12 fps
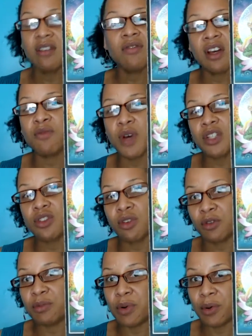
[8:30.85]
very much
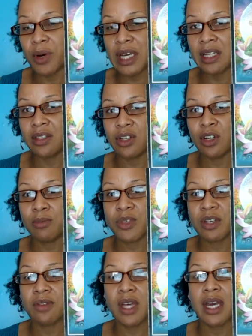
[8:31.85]
on point in terms
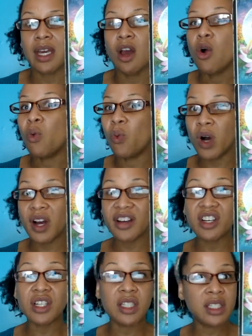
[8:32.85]
of like what
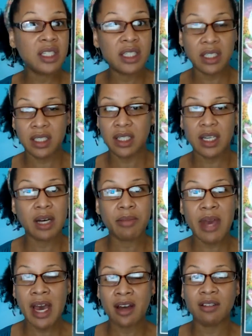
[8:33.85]
could come
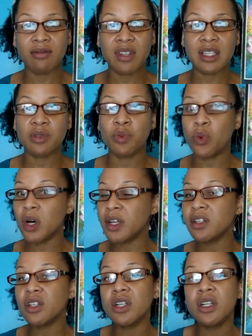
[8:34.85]
out of this, what
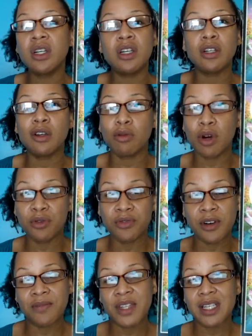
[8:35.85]
could grow
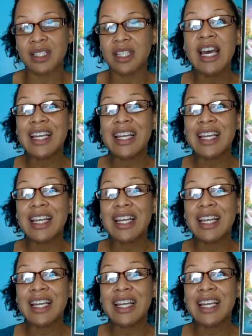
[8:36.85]
from this.